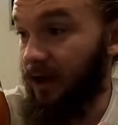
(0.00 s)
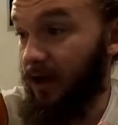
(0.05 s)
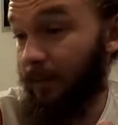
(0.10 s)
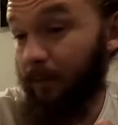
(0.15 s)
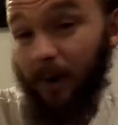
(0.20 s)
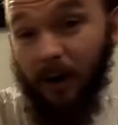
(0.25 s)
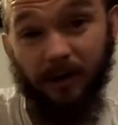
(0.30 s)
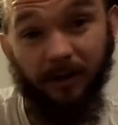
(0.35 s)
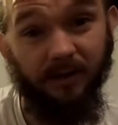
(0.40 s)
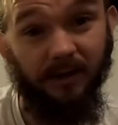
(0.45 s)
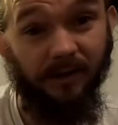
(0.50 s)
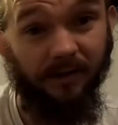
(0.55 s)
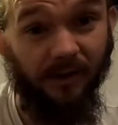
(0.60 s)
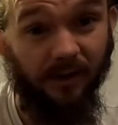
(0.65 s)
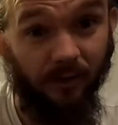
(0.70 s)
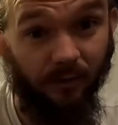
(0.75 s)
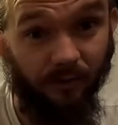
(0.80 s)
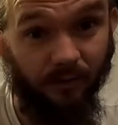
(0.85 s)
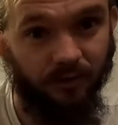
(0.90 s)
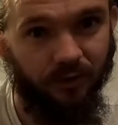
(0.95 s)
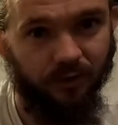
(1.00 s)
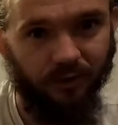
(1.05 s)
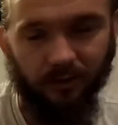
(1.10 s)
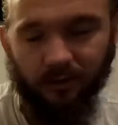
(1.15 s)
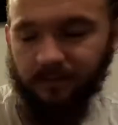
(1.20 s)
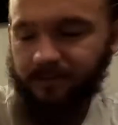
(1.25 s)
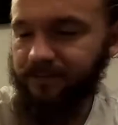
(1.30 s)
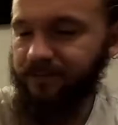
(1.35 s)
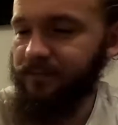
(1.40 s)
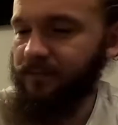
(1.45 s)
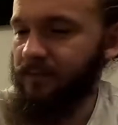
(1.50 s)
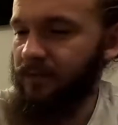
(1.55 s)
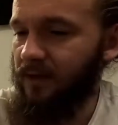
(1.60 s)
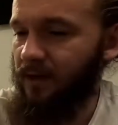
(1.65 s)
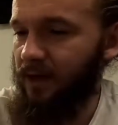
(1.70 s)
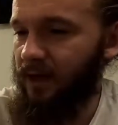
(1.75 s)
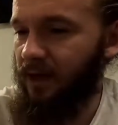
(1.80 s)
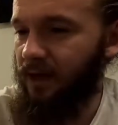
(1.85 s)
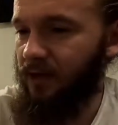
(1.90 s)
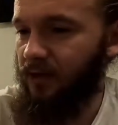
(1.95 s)
Apparently the original
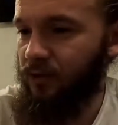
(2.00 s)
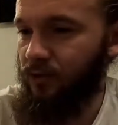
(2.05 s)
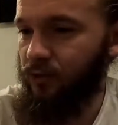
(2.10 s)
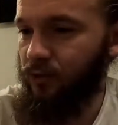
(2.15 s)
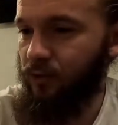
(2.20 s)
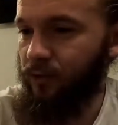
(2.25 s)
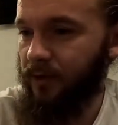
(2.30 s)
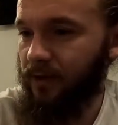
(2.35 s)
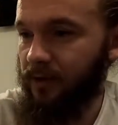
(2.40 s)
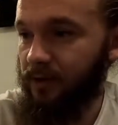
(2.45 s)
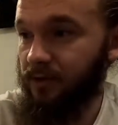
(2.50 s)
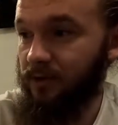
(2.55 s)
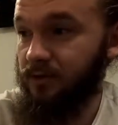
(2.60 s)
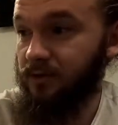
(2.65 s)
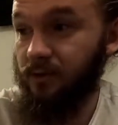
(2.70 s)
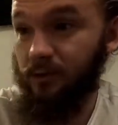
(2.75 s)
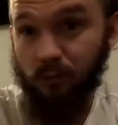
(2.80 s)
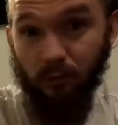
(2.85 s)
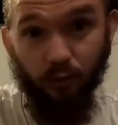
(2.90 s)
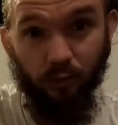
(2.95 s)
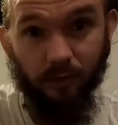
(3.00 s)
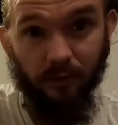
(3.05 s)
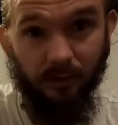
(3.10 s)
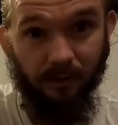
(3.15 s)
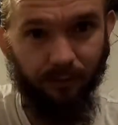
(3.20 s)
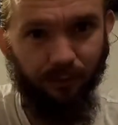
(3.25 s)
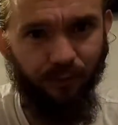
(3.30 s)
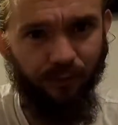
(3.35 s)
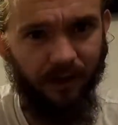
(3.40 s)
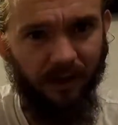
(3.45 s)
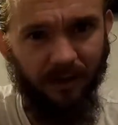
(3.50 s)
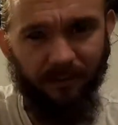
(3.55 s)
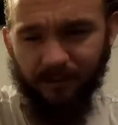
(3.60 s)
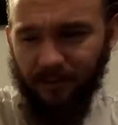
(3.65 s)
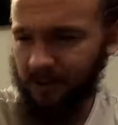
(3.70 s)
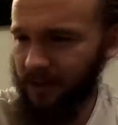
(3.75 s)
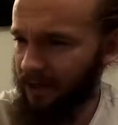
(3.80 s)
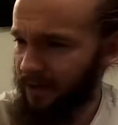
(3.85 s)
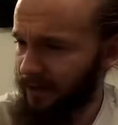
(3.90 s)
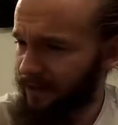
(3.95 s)
uh, New England locally brewed I
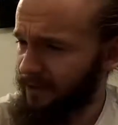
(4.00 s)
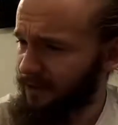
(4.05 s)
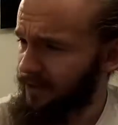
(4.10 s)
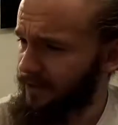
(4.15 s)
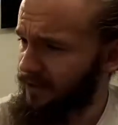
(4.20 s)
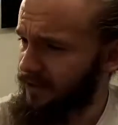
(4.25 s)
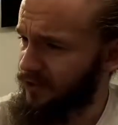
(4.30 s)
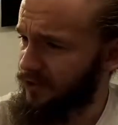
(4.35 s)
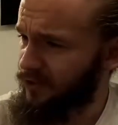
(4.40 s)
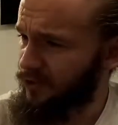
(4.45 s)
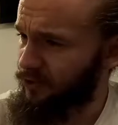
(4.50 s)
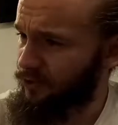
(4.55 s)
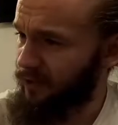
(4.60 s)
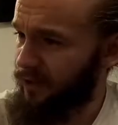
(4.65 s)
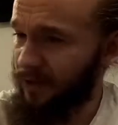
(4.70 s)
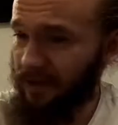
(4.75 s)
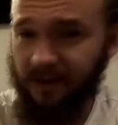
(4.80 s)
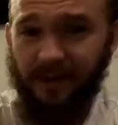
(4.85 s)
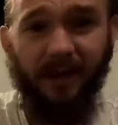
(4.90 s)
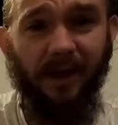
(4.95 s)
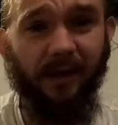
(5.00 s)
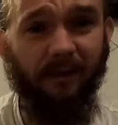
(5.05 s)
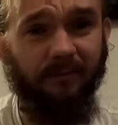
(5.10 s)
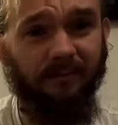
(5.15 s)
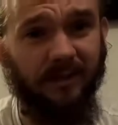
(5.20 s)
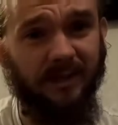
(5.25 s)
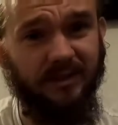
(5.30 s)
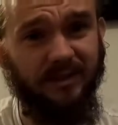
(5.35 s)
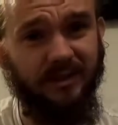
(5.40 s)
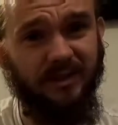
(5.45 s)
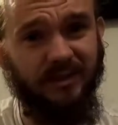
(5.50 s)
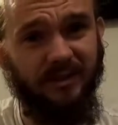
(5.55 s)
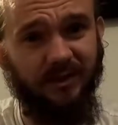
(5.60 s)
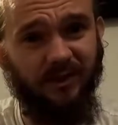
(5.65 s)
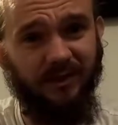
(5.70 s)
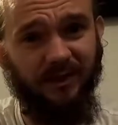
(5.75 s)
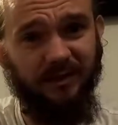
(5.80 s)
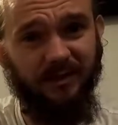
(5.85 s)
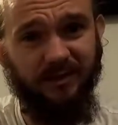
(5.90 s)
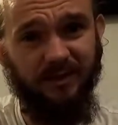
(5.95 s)
P A. So uh, yeah, let's get
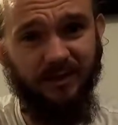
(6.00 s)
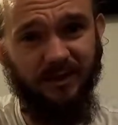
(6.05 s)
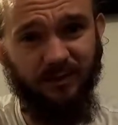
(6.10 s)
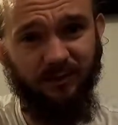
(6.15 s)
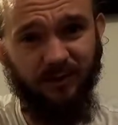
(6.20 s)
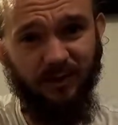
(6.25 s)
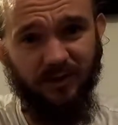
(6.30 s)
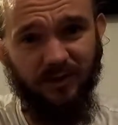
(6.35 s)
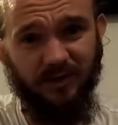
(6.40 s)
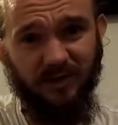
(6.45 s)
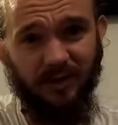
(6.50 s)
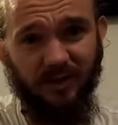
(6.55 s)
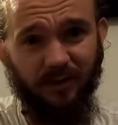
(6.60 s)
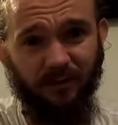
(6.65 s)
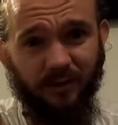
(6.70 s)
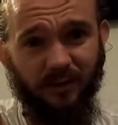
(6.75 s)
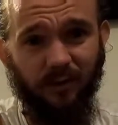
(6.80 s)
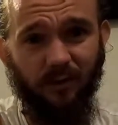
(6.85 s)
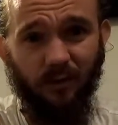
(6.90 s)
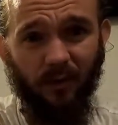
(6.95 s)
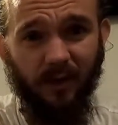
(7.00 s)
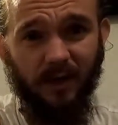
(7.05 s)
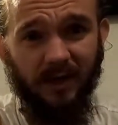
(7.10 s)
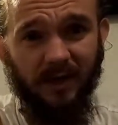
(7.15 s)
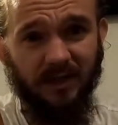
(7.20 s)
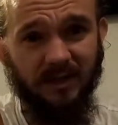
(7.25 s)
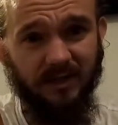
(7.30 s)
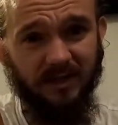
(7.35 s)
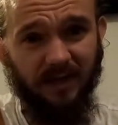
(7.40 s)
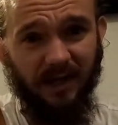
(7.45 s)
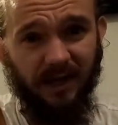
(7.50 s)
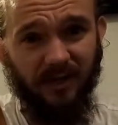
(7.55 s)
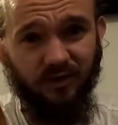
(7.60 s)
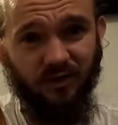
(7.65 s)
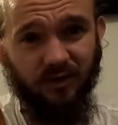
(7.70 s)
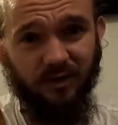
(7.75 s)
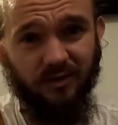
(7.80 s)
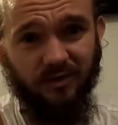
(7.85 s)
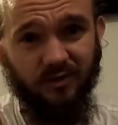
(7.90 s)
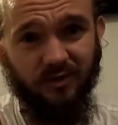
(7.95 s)
stuck into this one and see how we go.
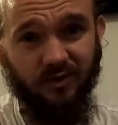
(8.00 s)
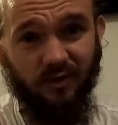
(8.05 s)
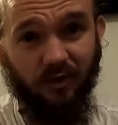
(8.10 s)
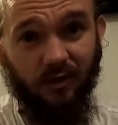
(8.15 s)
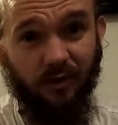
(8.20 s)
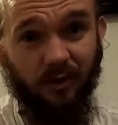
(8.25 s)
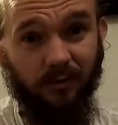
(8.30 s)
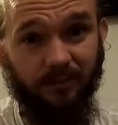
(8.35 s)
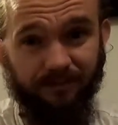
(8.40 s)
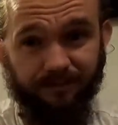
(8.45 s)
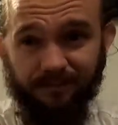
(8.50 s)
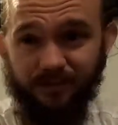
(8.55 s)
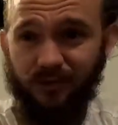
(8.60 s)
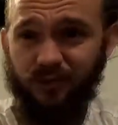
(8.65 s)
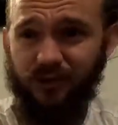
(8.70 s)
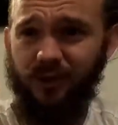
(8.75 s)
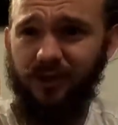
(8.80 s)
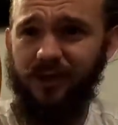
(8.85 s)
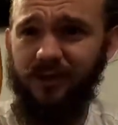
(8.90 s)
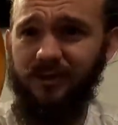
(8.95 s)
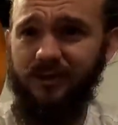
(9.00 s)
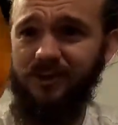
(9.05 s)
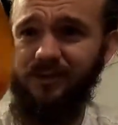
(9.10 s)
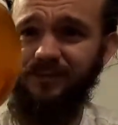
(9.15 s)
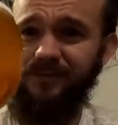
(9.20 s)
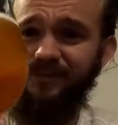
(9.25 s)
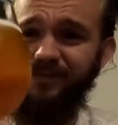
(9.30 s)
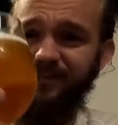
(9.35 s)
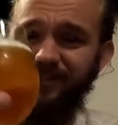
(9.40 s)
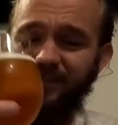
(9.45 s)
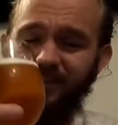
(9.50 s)
Sláinte, skål, cheers.